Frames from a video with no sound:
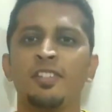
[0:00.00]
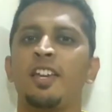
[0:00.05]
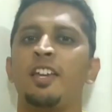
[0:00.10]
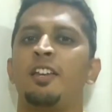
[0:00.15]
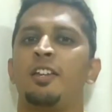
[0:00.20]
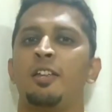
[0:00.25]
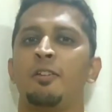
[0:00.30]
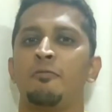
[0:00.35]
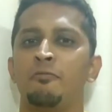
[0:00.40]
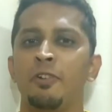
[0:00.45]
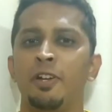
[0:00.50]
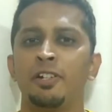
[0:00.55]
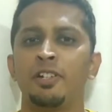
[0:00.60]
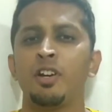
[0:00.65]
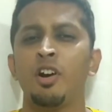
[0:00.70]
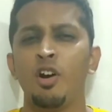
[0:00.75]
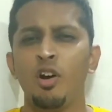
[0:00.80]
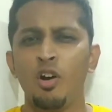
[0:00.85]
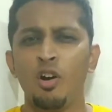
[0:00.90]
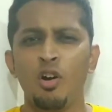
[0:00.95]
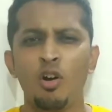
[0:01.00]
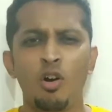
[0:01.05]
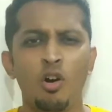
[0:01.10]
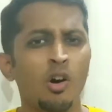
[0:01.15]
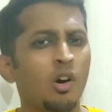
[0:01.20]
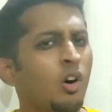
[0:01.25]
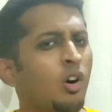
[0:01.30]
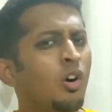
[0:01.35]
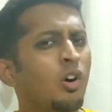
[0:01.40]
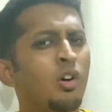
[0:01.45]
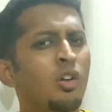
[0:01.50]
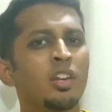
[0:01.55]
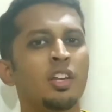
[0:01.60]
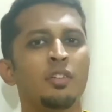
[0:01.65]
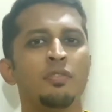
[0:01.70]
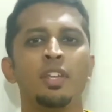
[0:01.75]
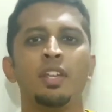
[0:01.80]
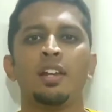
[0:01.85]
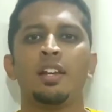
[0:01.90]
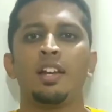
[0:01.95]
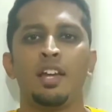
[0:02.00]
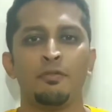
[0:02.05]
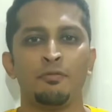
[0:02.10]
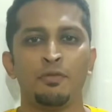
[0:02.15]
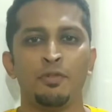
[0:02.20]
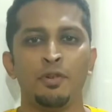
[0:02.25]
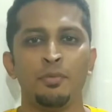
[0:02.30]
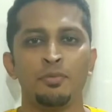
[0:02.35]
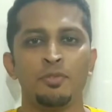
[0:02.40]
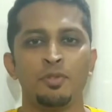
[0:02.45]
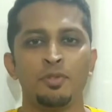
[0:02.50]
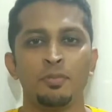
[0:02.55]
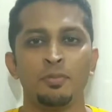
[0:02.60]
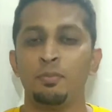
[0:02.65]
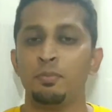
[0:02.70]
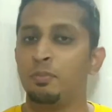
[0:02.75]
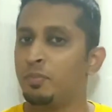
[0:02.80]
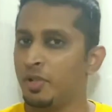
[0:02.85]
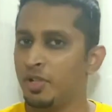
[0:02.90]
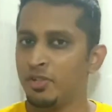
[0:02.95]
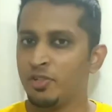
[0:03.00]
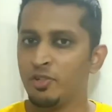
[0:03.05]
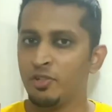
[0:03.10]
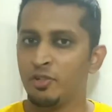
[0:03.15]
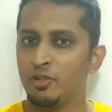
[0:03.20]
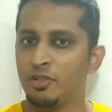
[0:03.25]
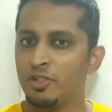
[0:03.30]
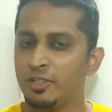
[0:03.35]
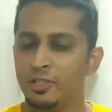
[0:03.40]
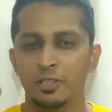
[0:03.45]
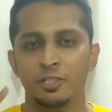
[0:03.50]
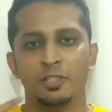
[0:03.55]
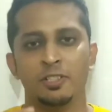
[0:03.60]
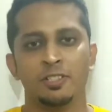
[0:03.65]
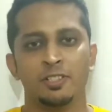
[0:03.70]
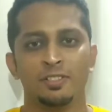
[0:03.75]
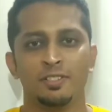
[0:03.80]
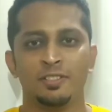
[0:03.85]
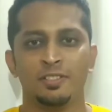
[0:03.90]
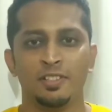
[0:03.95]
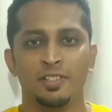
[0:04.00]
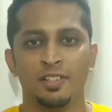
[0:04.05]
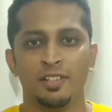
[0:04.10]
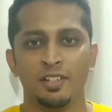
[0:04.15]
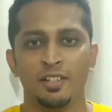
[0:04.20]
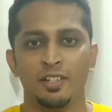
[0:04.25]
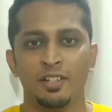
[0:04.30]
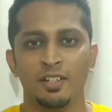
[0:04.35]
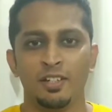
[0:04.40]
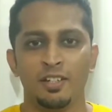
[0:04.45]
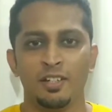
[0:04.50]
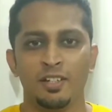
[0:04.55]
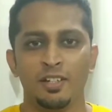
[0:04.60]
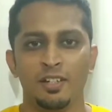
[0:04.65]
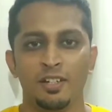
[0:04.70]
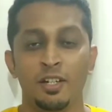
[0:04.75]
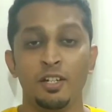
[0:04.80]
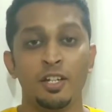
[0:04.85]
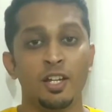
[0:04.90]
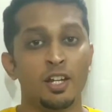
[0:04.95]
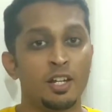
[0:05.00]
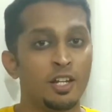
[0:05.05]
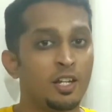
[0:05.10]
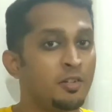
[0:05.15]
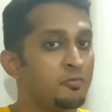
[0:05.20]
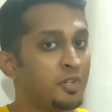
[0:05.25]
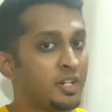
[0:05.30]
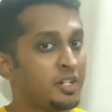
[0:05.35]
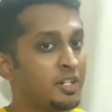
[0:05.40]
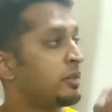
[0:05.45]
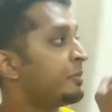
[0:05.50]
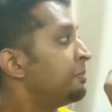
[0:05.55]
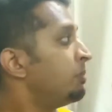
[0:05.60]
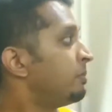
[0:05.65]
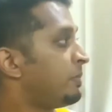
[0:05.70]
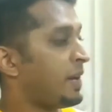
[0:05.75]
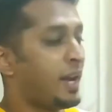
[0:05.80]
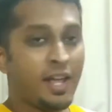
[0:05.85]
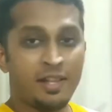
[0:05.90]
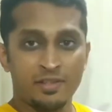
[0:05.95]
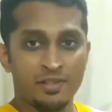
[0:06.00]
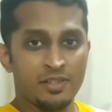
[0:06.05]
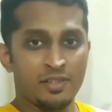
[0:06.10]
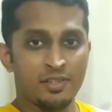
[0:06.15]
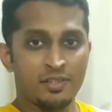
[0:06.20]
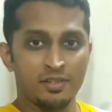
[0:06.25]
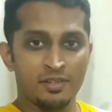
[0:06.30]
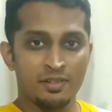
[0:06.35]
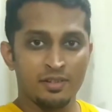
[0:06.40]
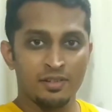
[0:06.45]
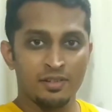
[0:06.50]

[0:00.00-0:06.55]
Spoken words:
can infect all living life forms present on Earth. It can infect plants,